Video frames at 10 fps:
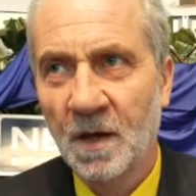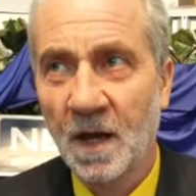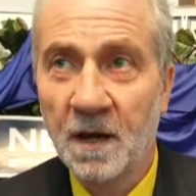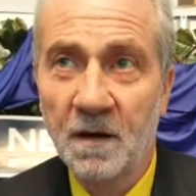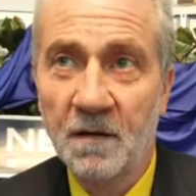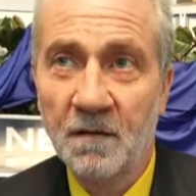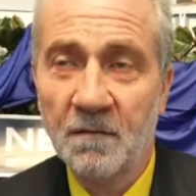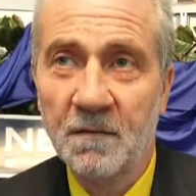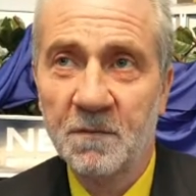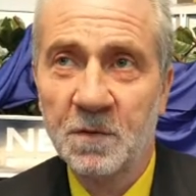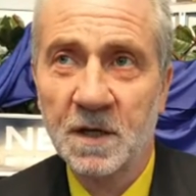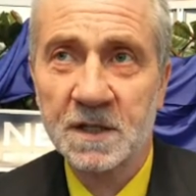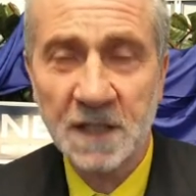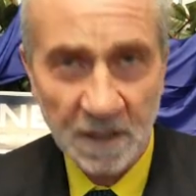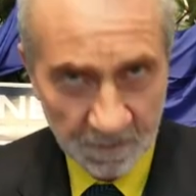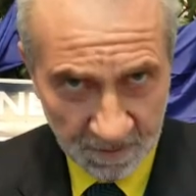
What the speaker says: And we are telling